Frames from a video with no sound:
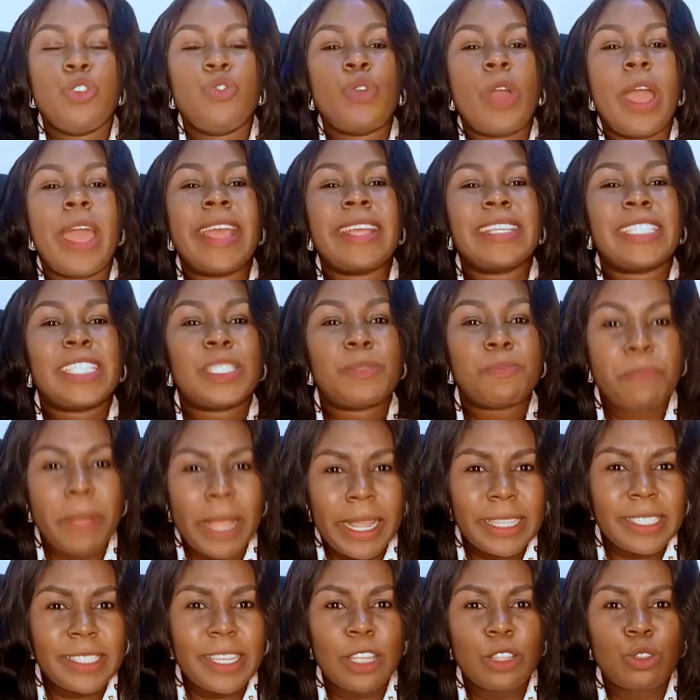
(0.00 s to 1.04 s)
you are
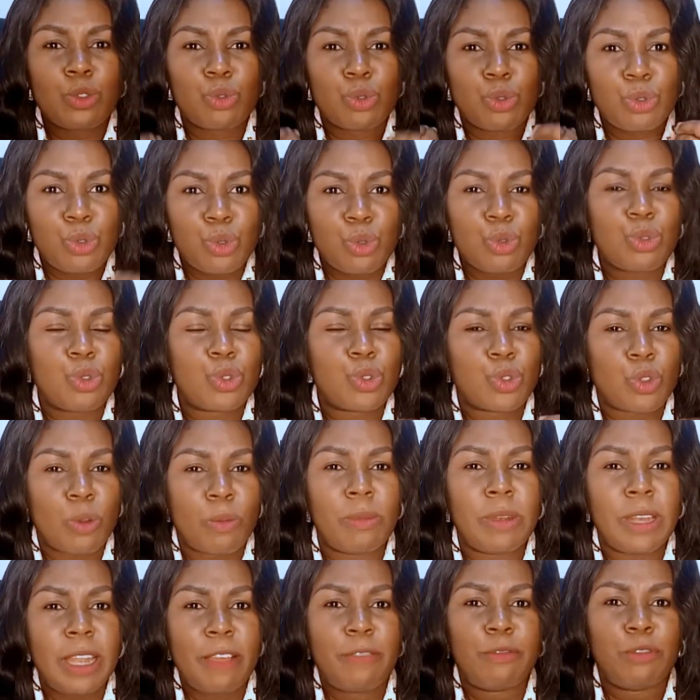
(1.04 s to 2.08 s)
expected to do
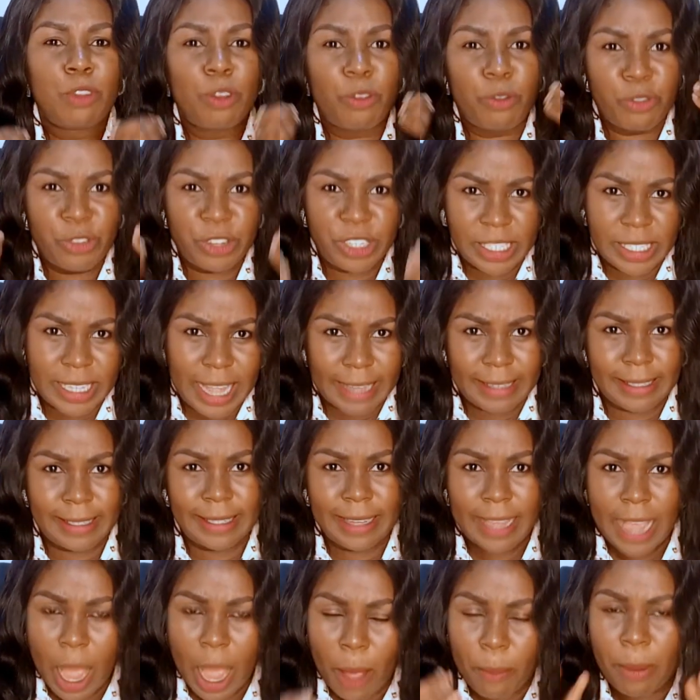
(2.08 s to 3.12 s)
some level of research
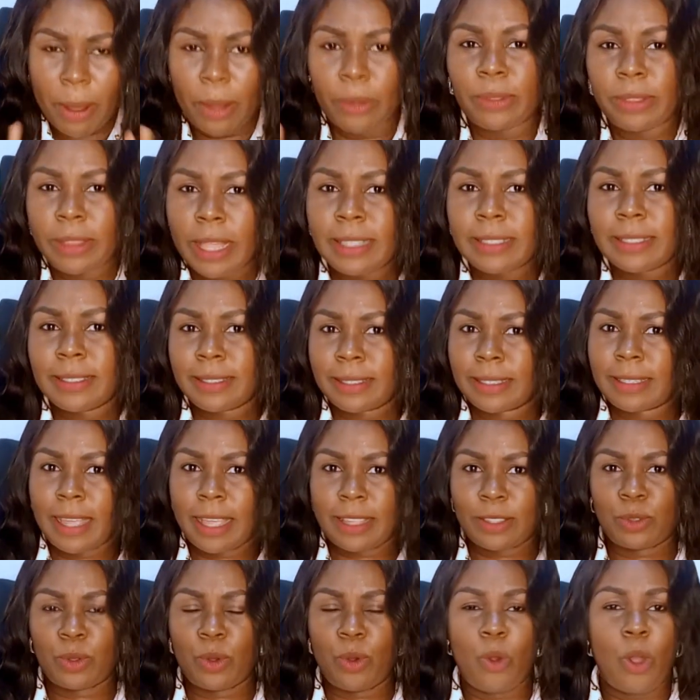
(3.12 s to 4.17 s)
about that
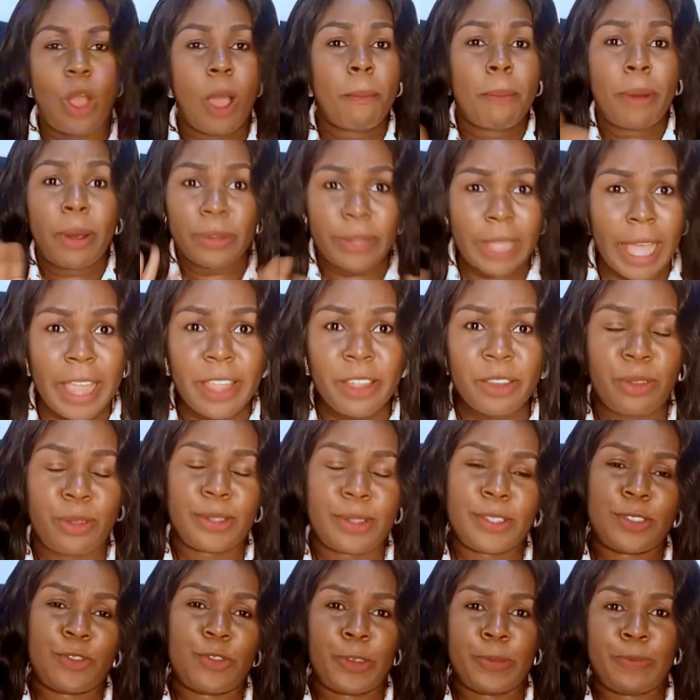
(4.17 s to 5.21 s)
sector or about that
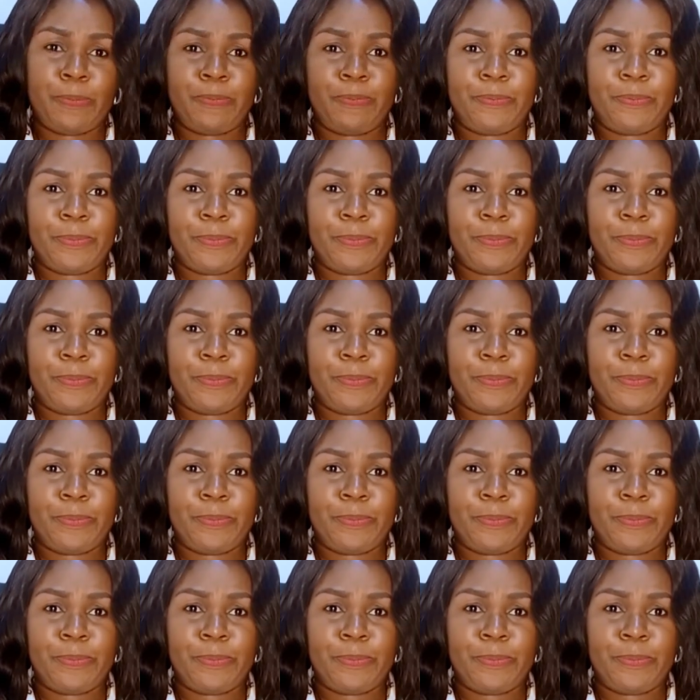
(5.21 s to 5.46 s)
industry.